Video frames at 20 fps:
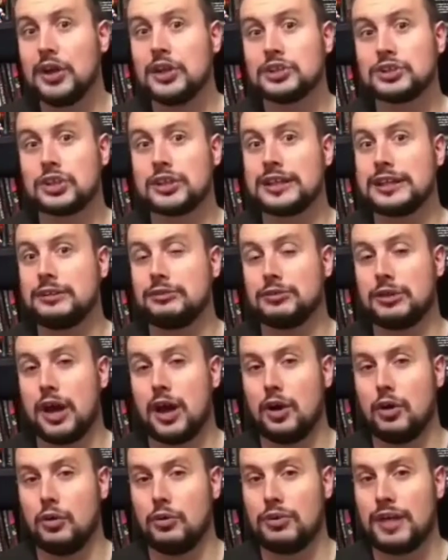so you
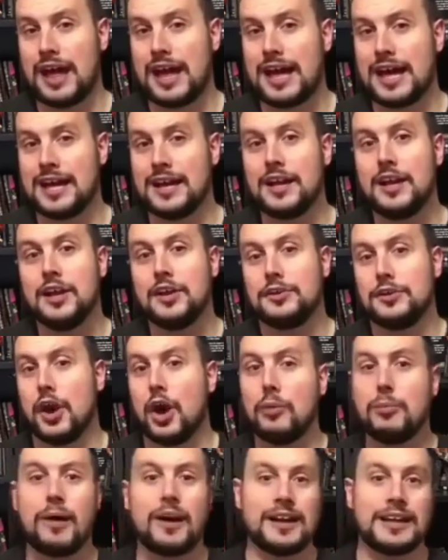know that
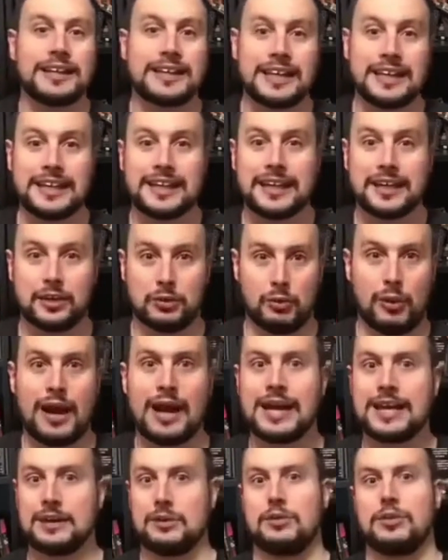nobody can get
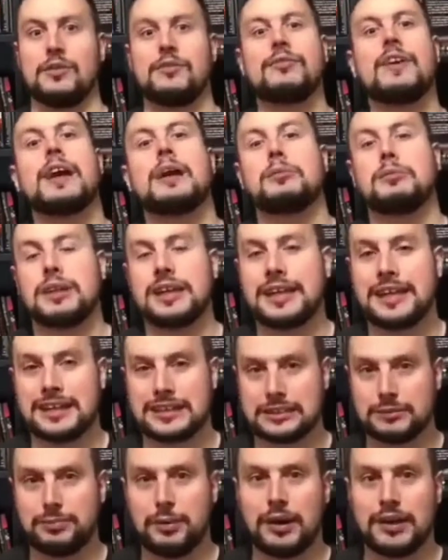away or the family
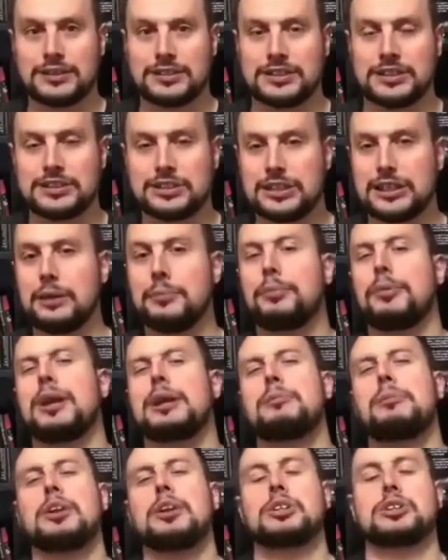gets busted, so you
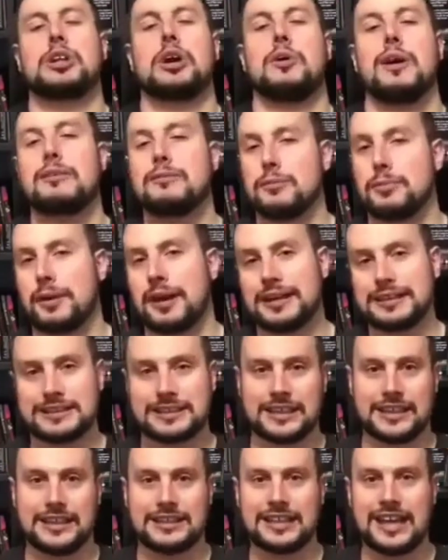pretty much know everybody's
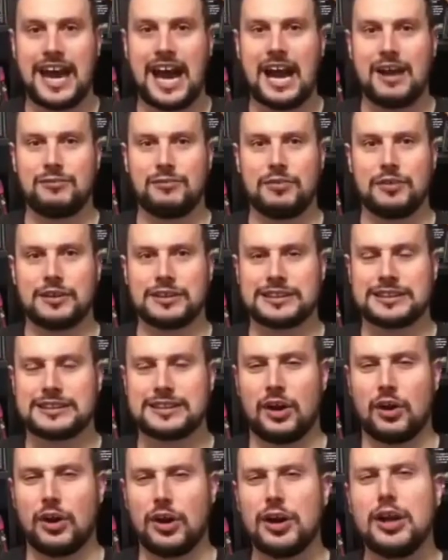going to die from the
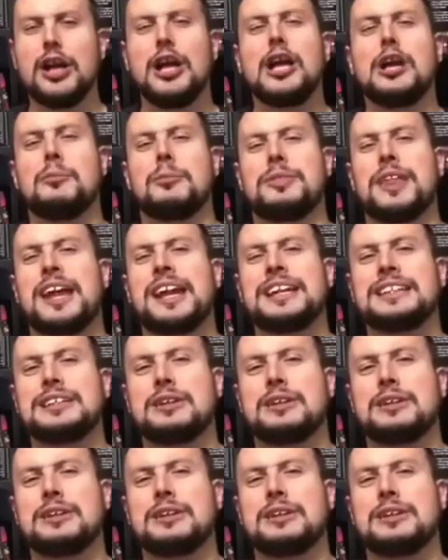start. But that